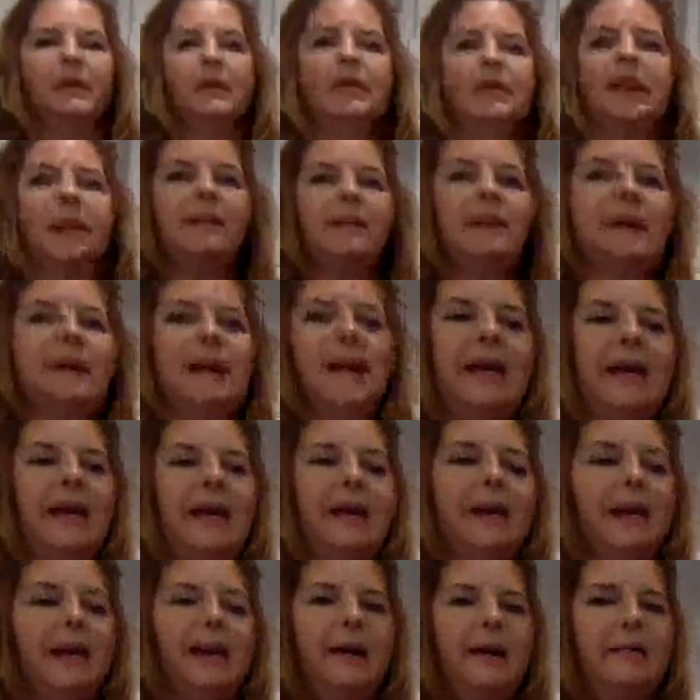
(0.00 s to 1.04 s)
take my cake
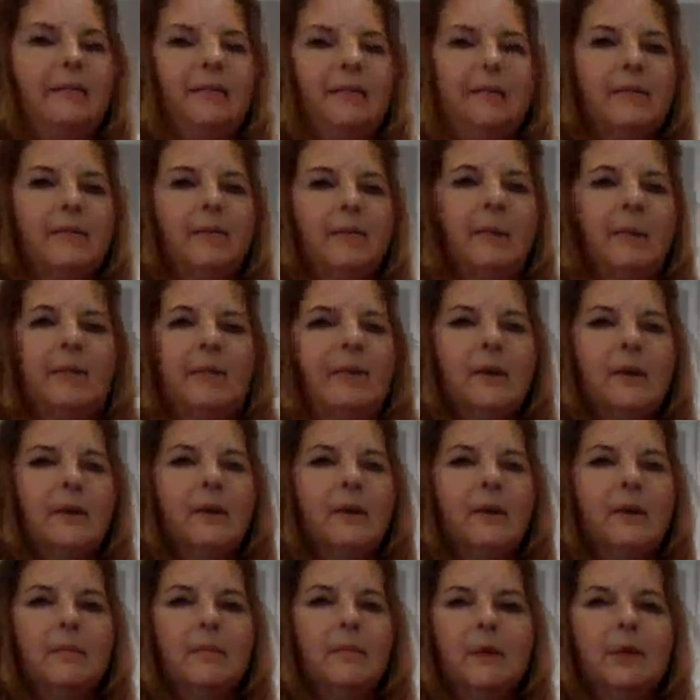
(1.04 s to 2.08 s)
out,
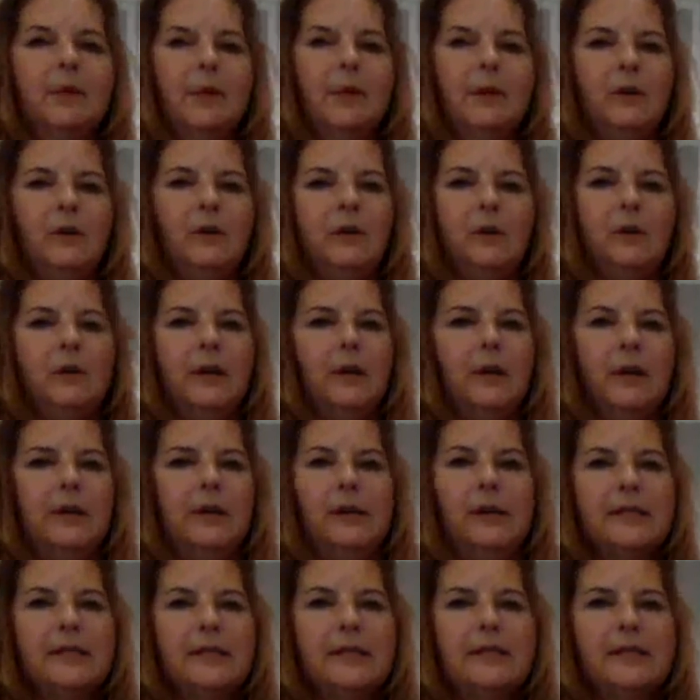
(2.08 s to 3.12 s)
but you can
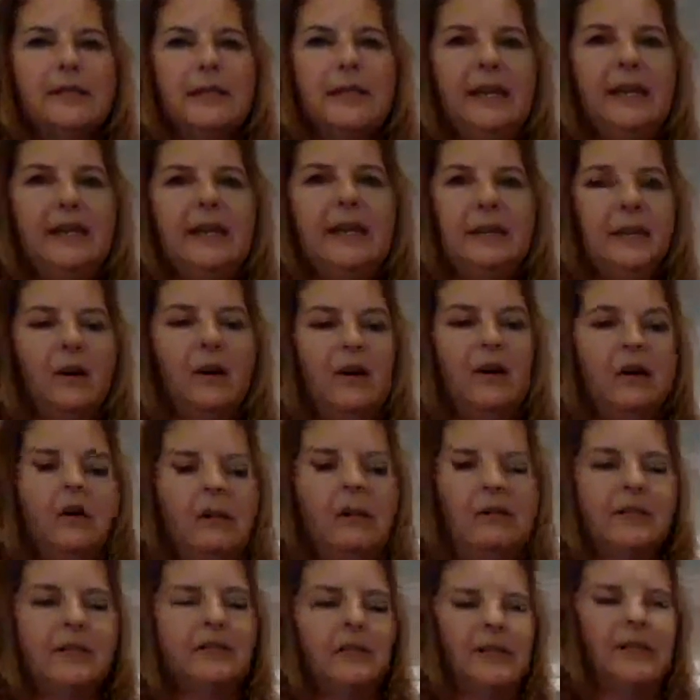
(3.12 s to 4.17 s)
see, oh,
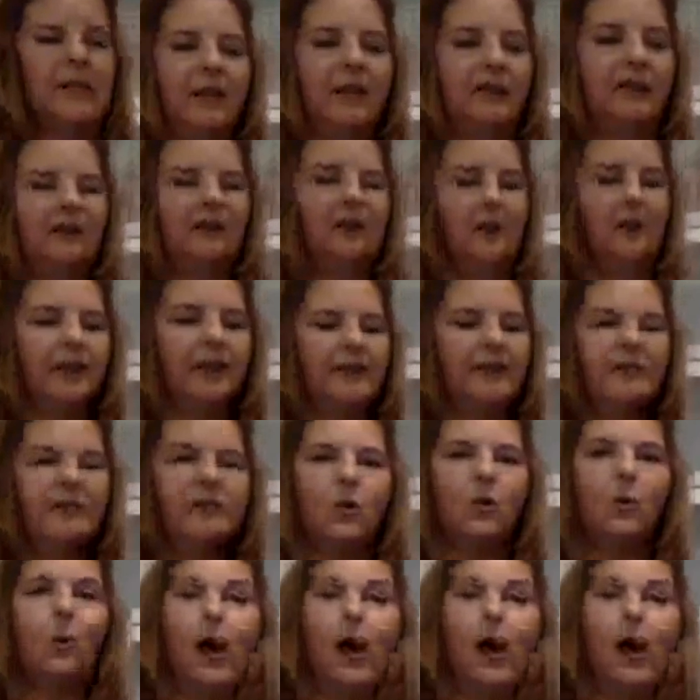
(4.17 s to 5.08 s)
it's looking good. It's still